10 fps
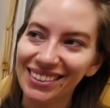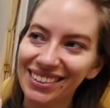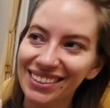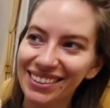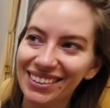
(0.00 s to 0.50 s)

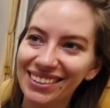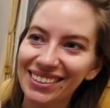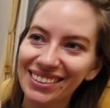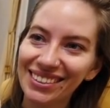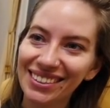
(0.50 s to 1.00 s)

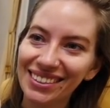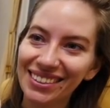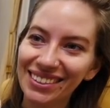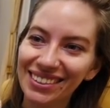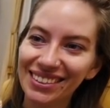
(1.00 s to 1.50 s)

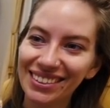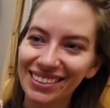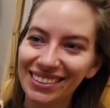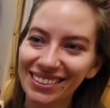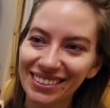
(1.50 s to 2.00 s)

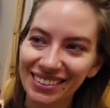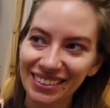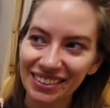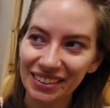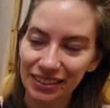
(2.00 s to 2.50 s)

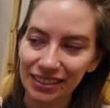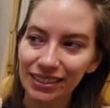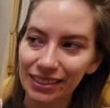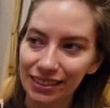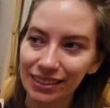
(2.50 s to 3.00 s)

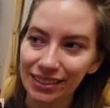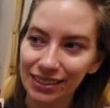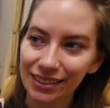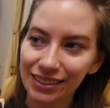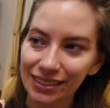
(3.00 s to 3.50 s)

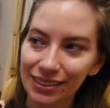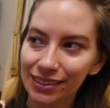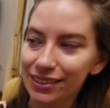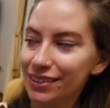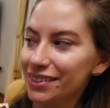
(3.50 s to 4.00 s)

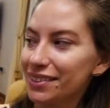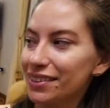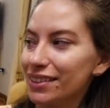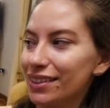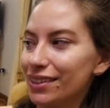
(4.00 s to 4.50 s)

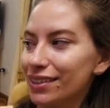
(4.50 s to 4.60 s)
(not speaking)